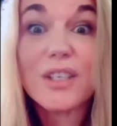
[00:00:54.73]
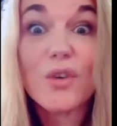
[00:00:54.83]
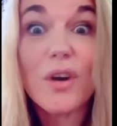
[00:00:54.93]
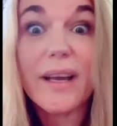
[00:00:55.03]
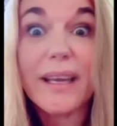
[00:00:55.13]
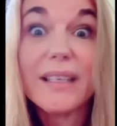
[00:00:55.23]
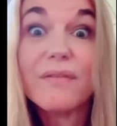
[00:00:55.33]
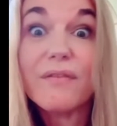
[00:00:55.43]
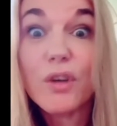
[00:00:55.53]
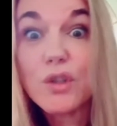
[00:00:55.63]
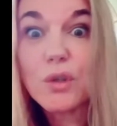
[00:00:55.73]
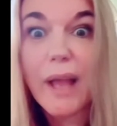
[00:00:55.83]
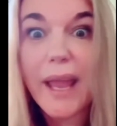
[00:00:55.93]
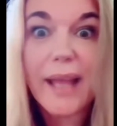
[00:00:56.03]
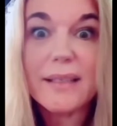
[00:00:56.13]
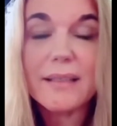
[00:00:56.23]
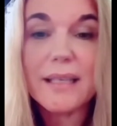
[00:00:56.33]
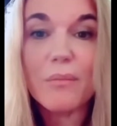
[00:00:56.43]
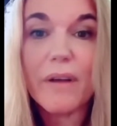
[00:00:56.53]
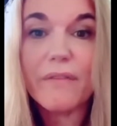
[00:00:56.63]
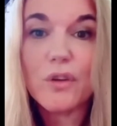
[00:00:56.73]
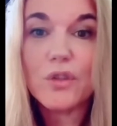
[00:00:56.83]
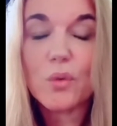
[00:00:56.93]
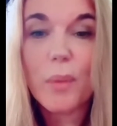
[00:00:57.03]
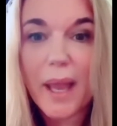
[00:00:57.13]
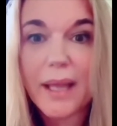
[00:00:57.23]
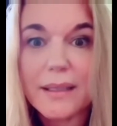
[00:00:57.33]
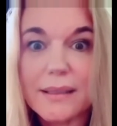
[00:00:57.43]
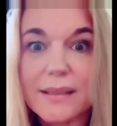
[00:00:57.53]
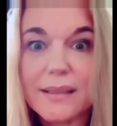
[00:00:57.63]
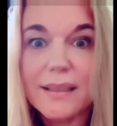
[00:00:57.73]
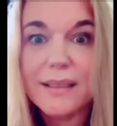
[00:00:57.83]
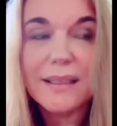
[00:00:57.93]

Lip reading: to try and get his virtual hands down my virtual pants.